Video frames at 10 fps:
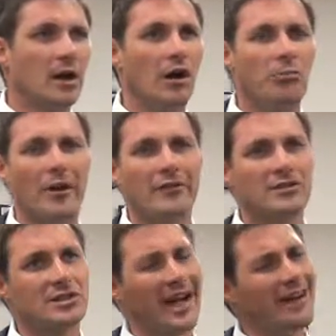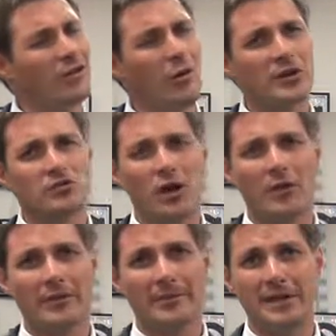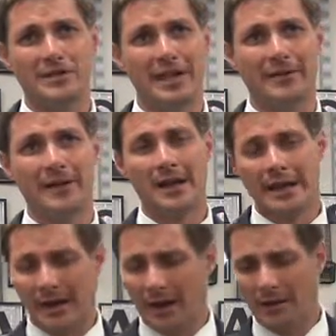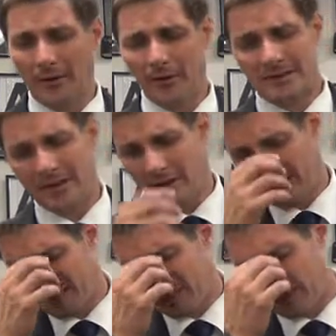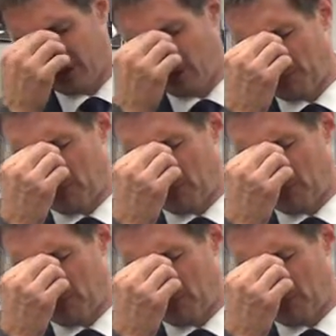Oh, brother and sister, I don't know what's wrong with him. He's down. Now, I want to tell something a little